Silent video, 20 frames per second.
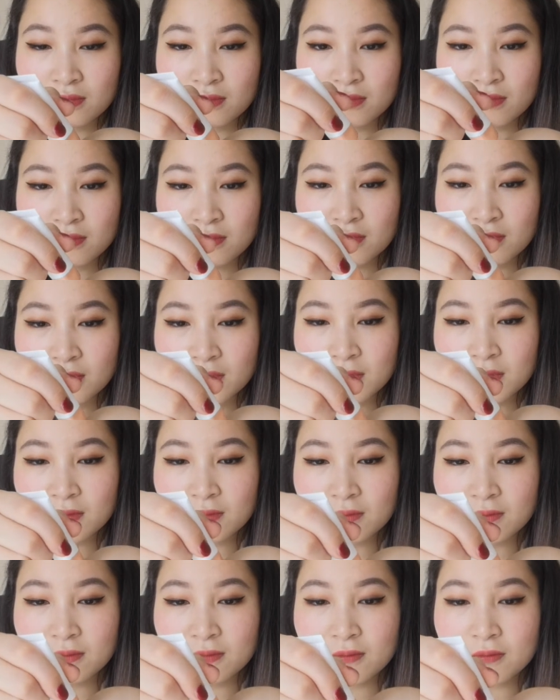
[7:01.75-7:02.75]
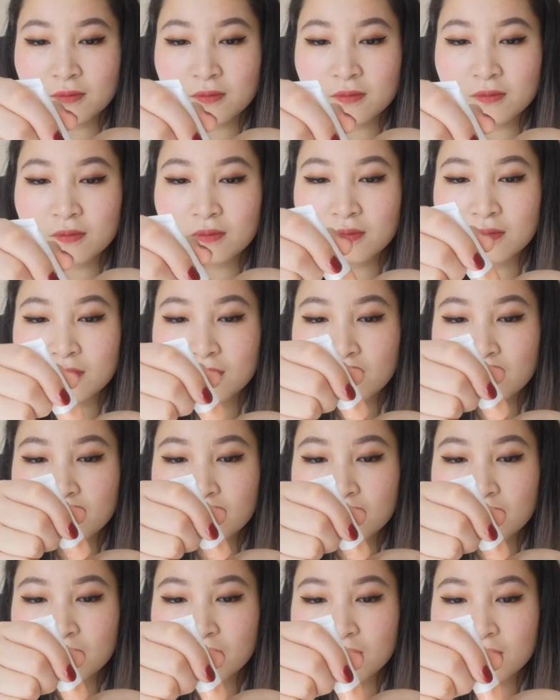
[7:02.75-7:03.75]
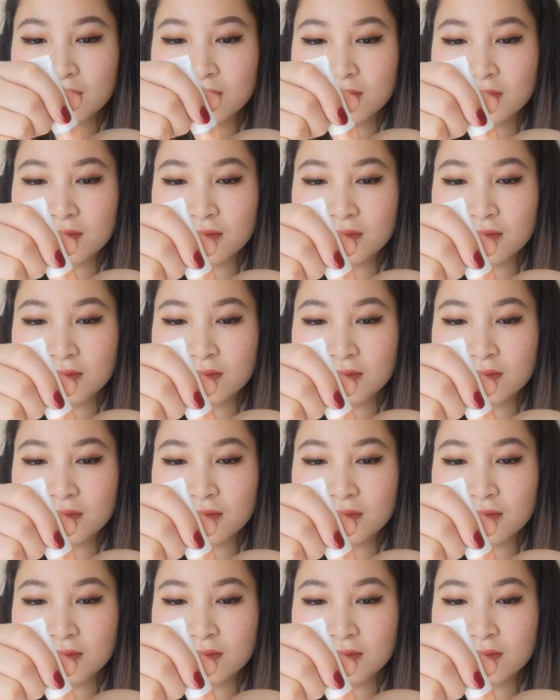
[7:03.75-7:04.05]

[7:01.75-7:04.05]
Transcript: No one is speaking in this clip.